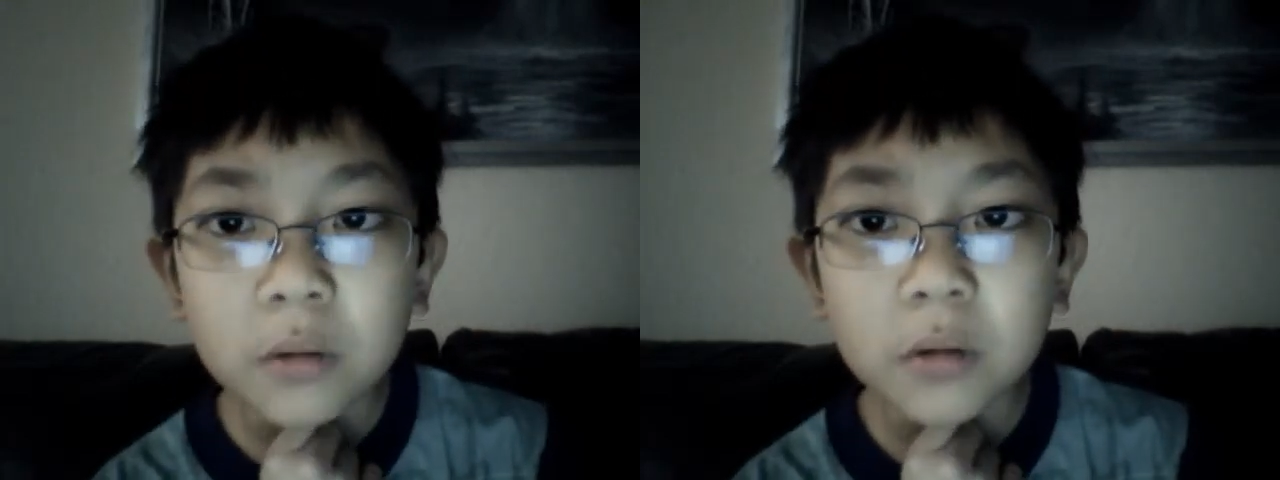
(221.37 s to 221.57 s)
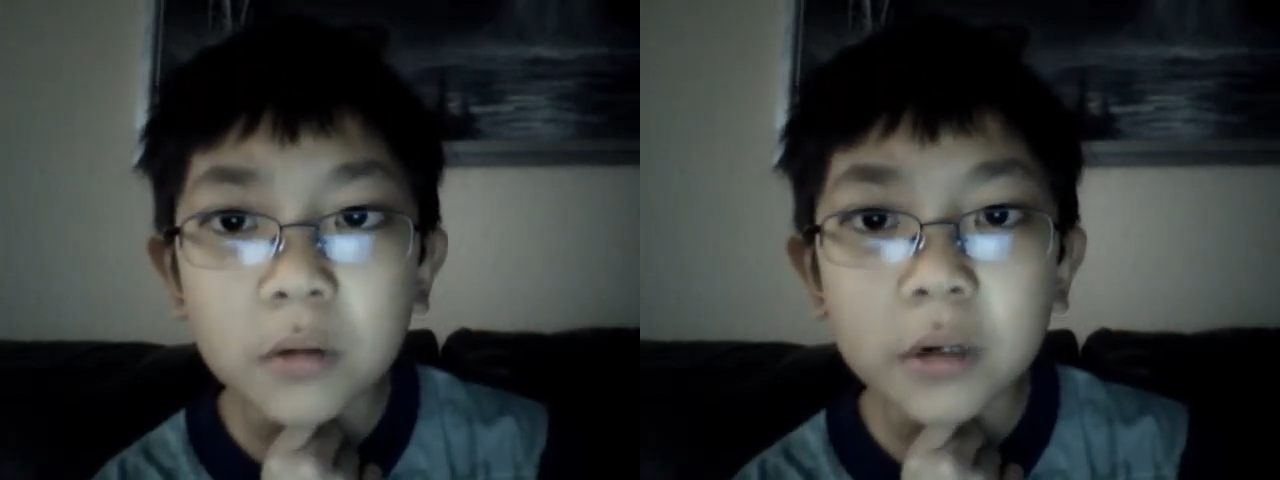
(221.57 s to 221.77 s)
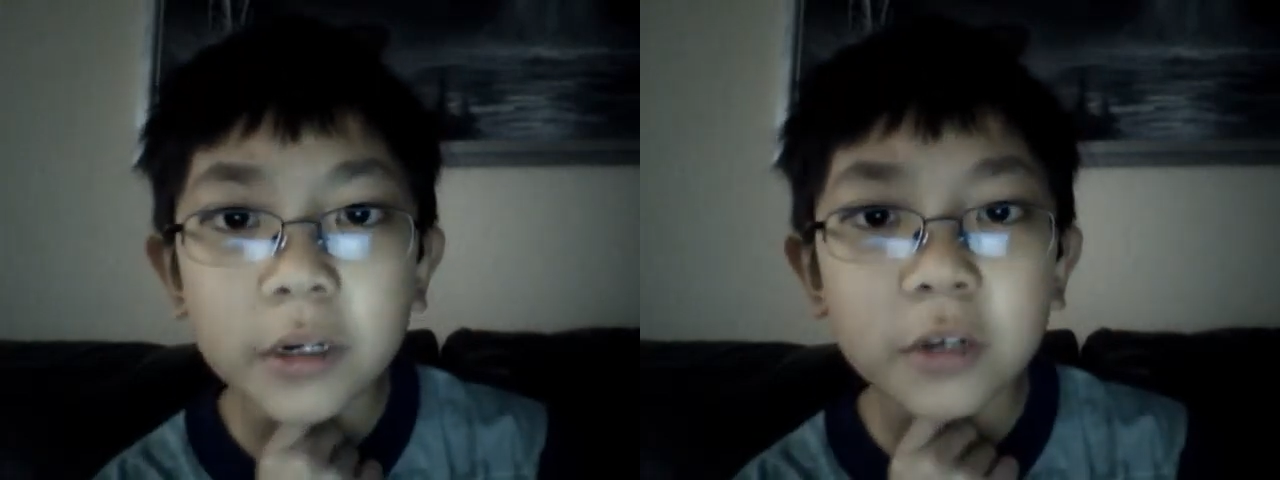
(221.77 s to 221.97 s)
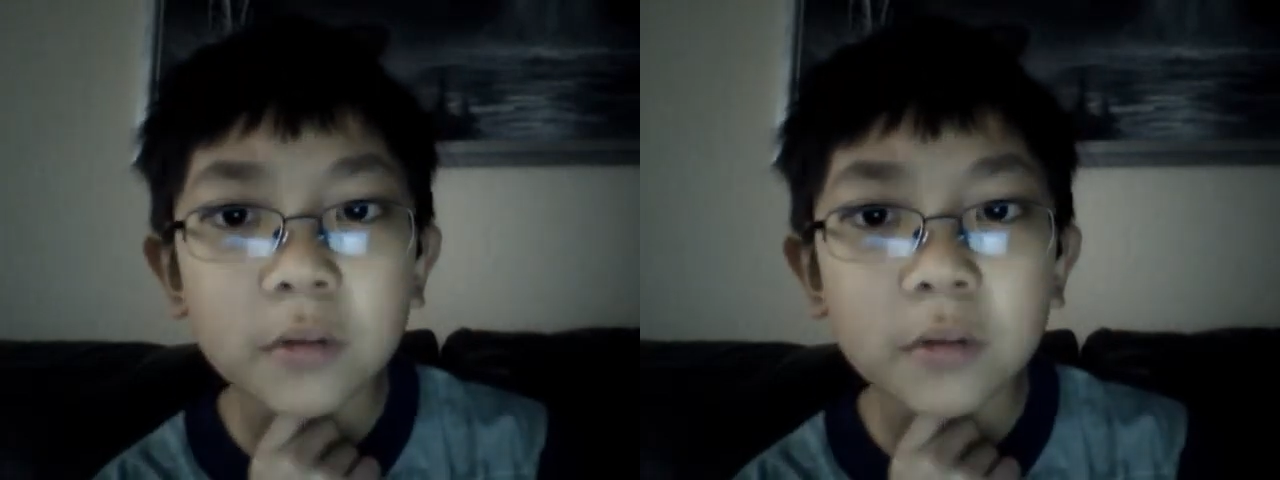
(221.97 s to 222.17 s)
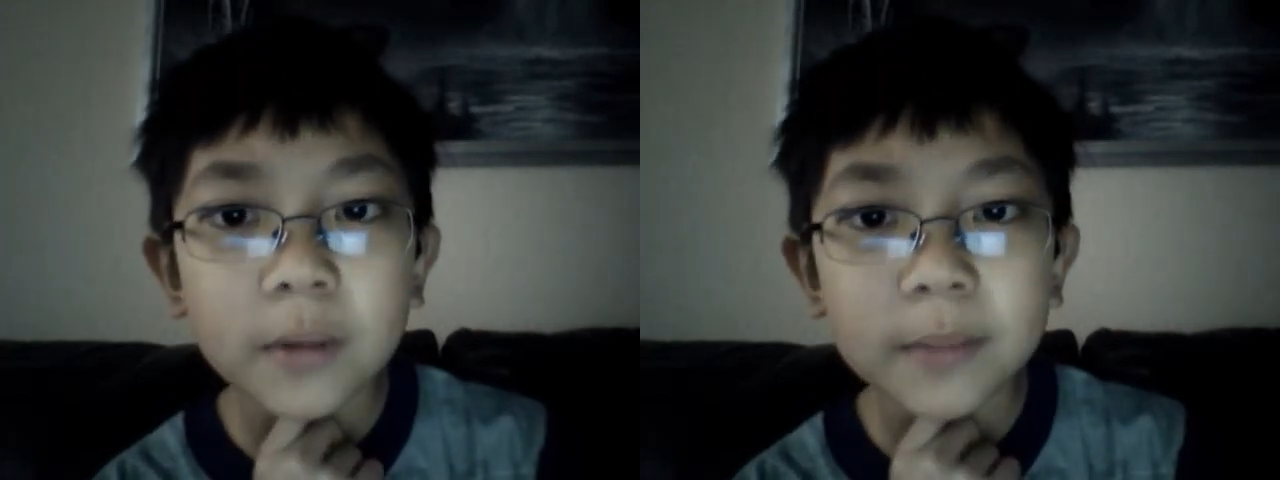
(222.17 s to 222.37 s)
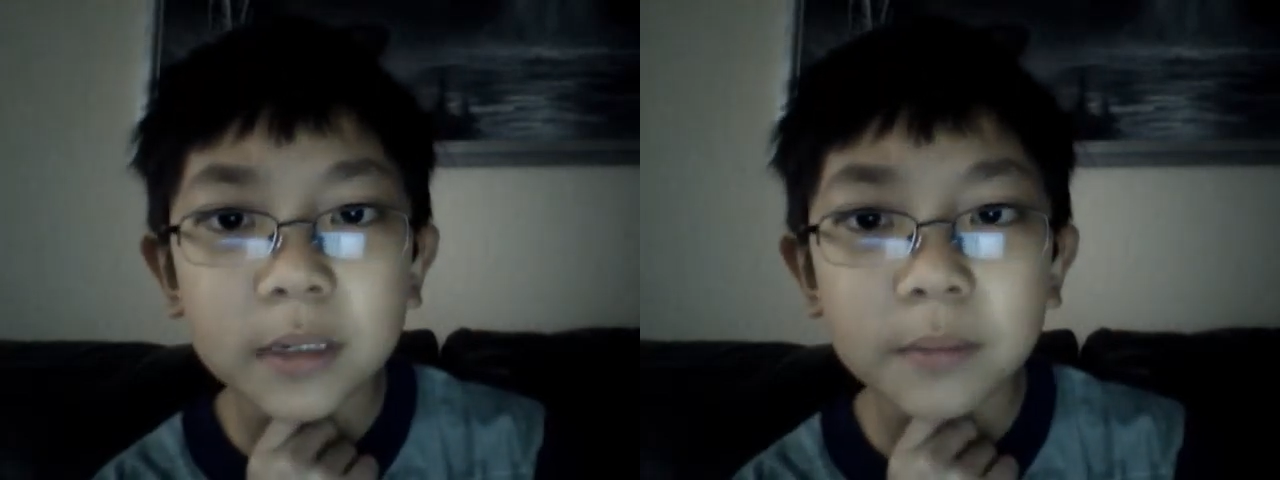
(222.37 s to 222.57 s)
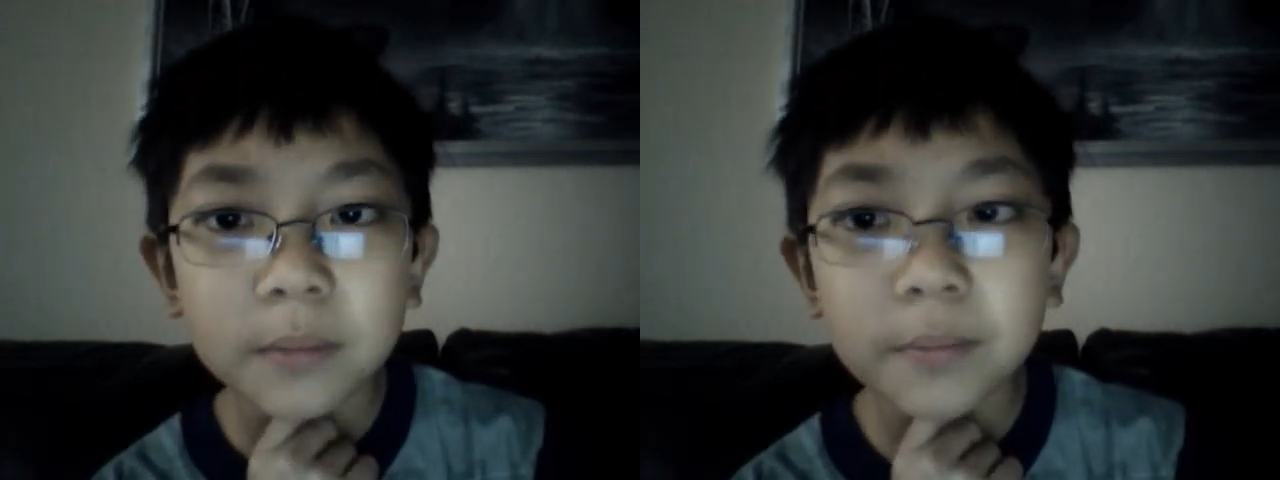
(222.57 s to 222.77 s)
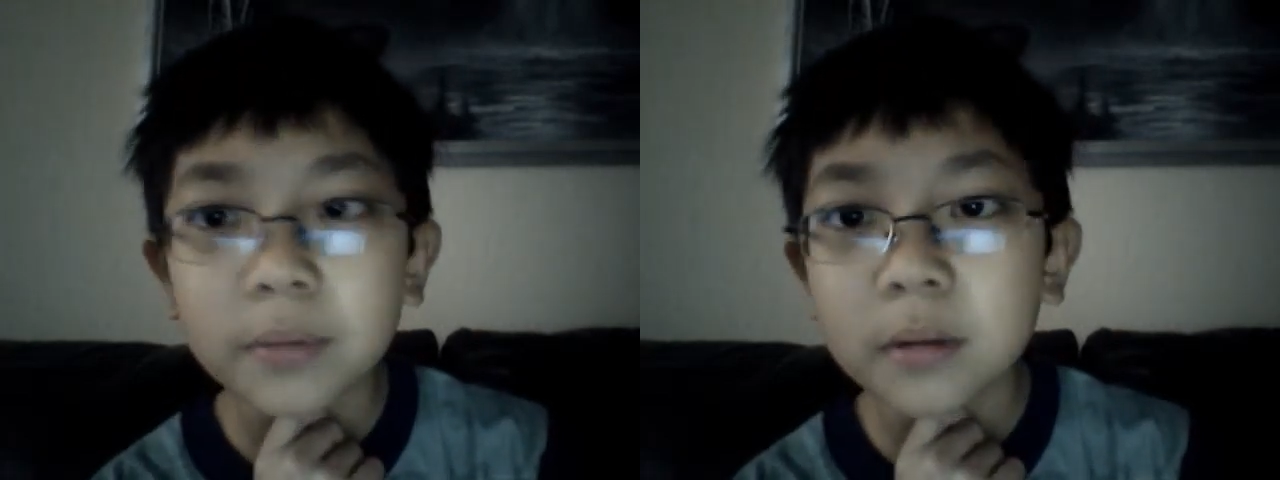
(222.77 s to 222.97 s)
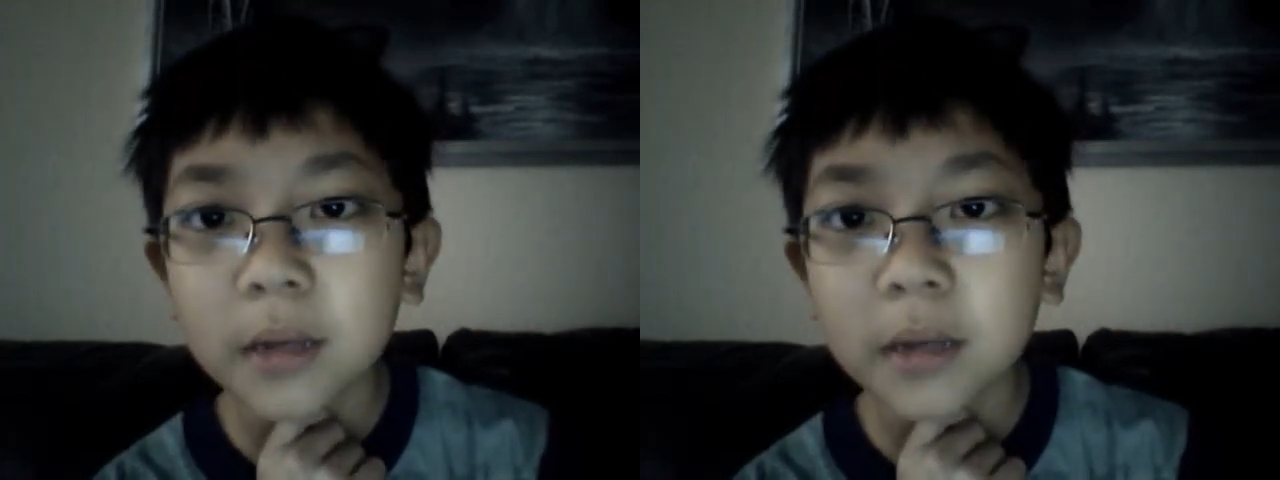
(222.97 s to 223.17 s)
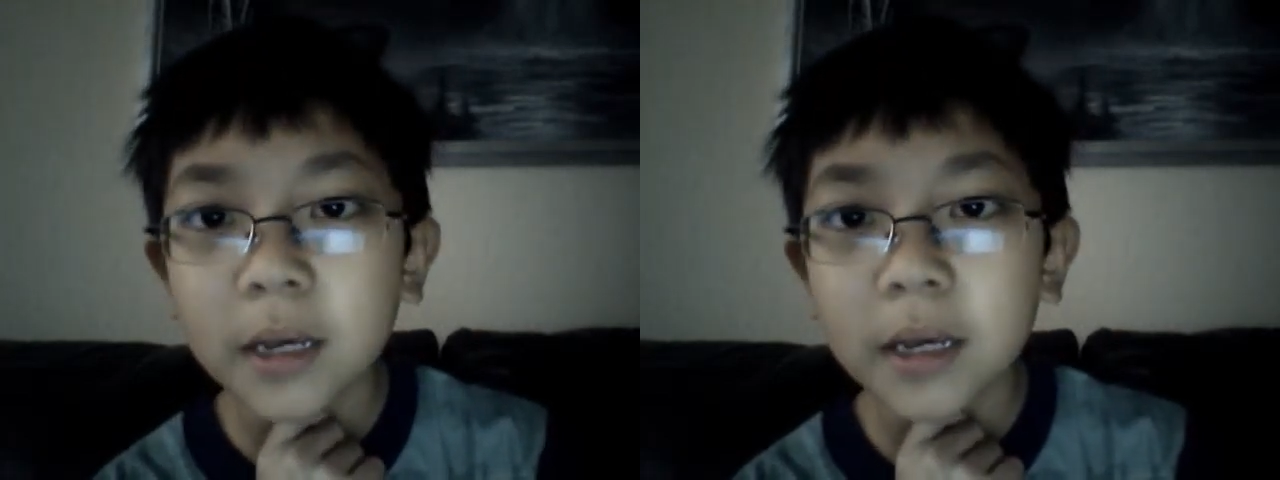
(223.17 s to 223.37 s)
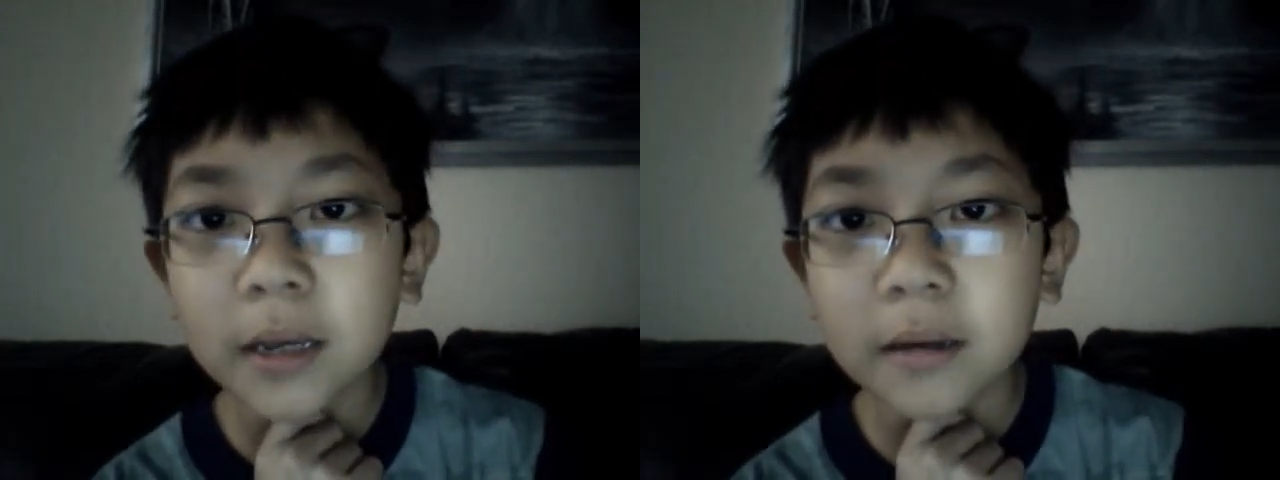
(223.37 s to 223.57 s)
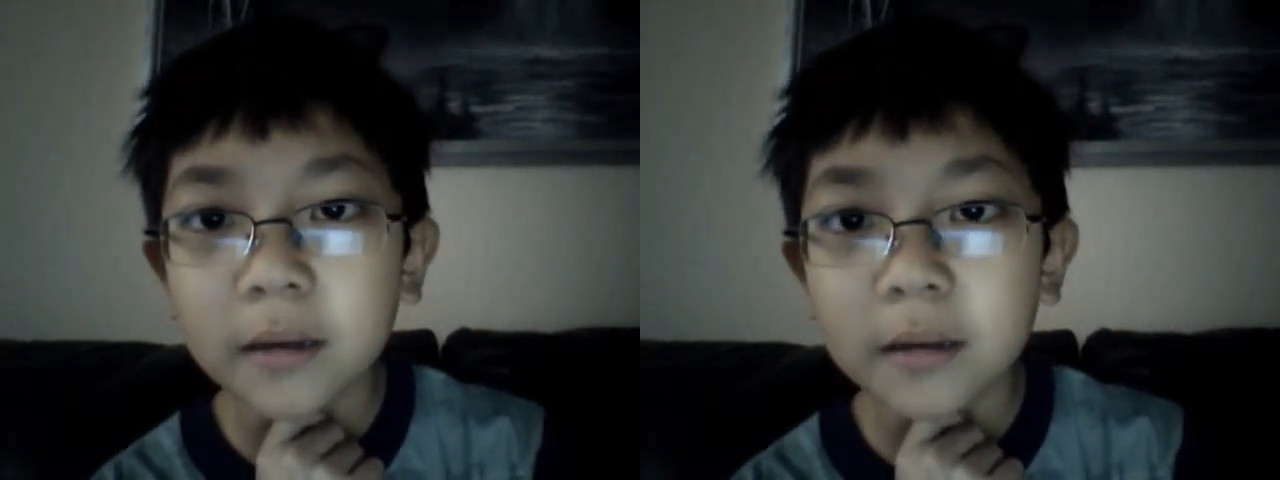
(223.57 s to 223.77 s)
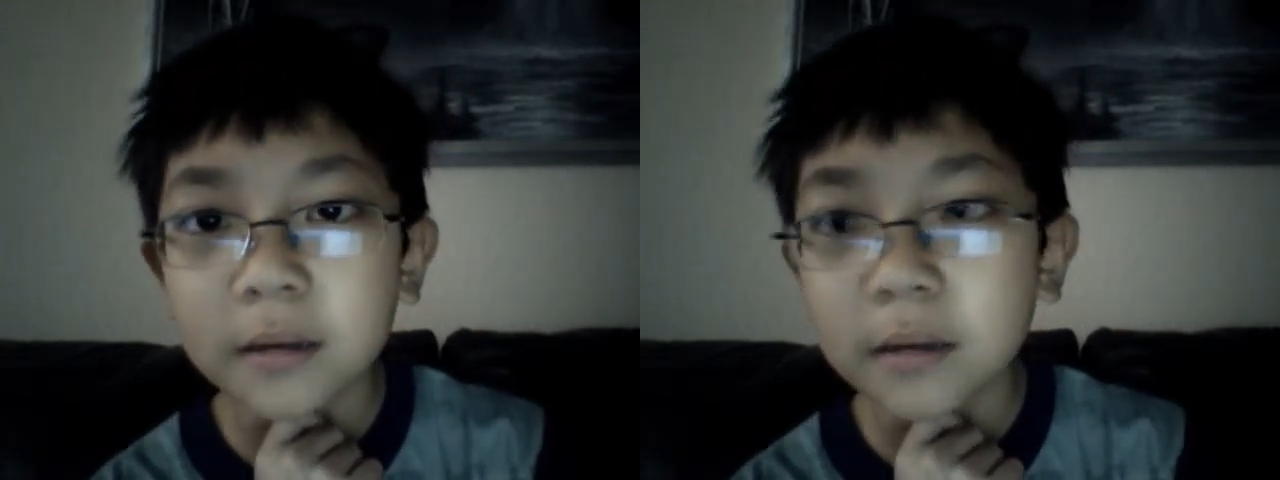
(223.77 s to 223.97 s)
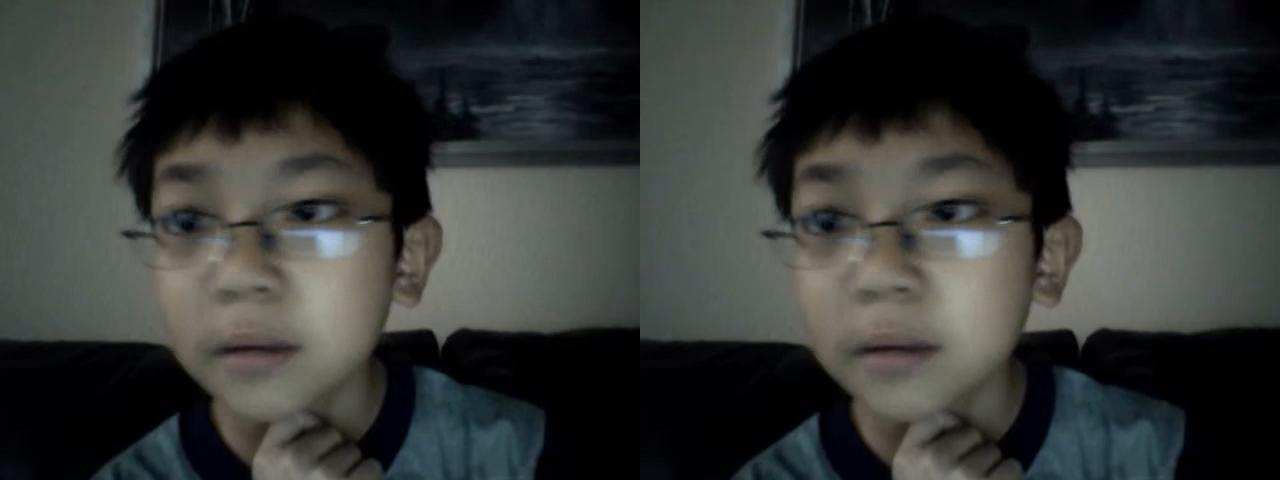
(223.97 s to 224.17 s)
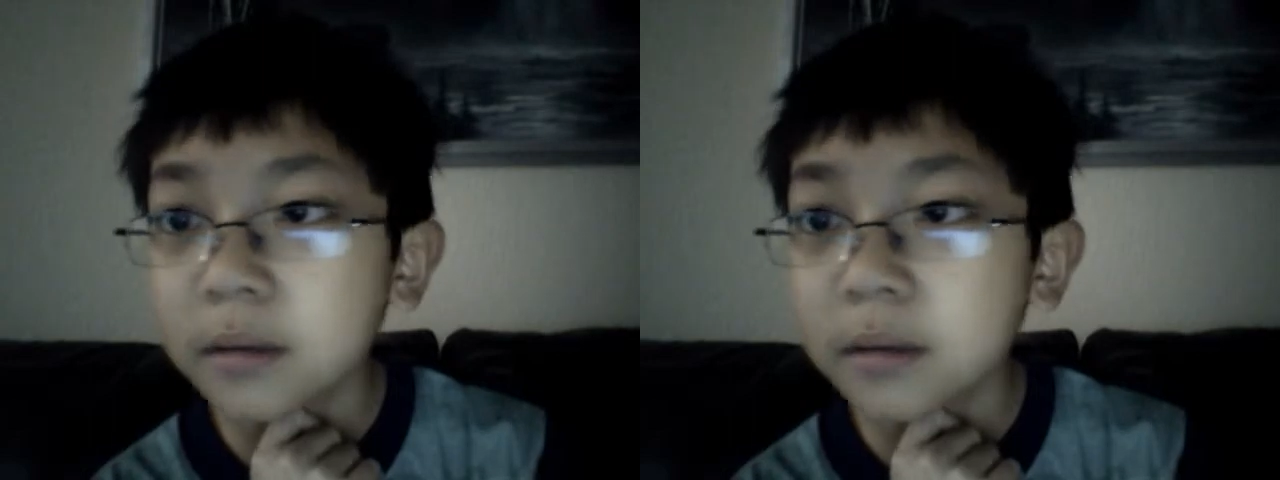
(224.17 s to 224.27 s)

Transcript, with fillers: Or do you want me to play?